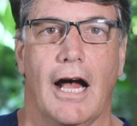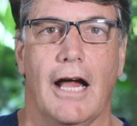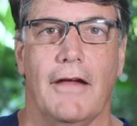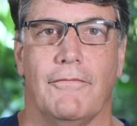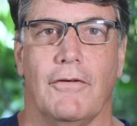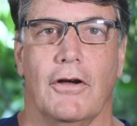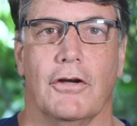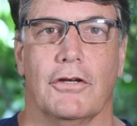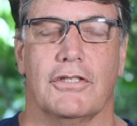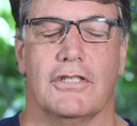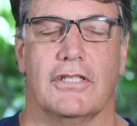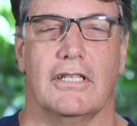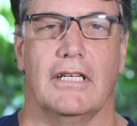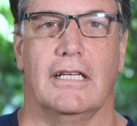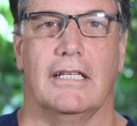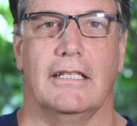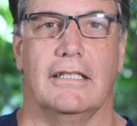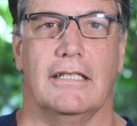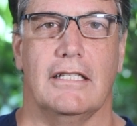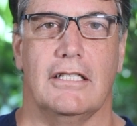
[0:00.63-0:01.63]
Hi, folks.
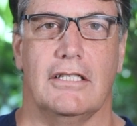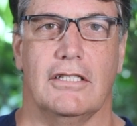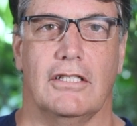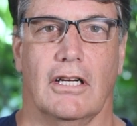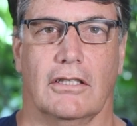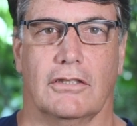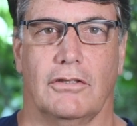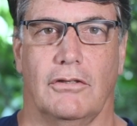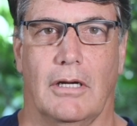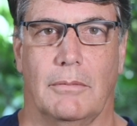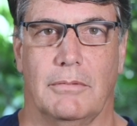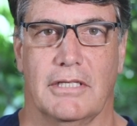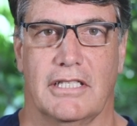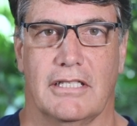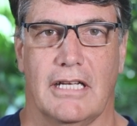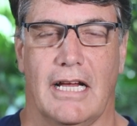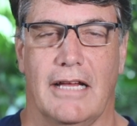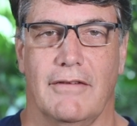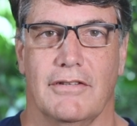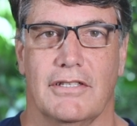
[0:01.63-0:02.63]
This is Dr. Robert
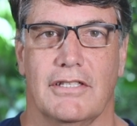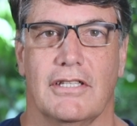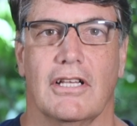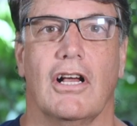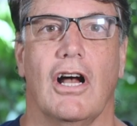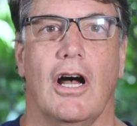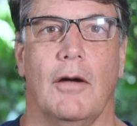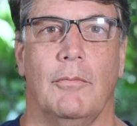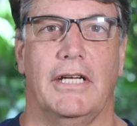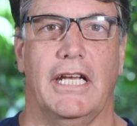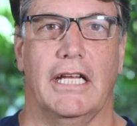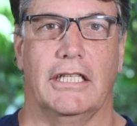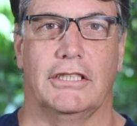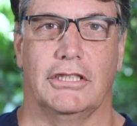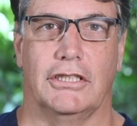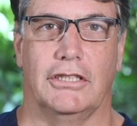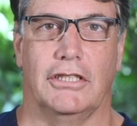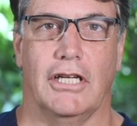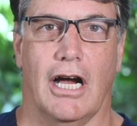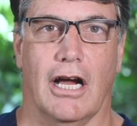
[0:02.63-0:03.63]
Cywes, the Carb
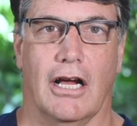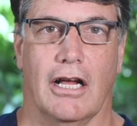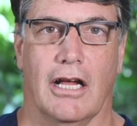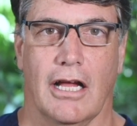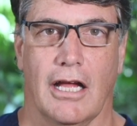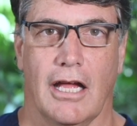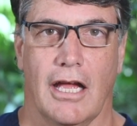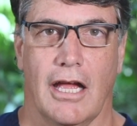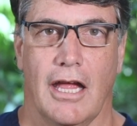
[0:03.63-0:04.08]
Addiction Doc,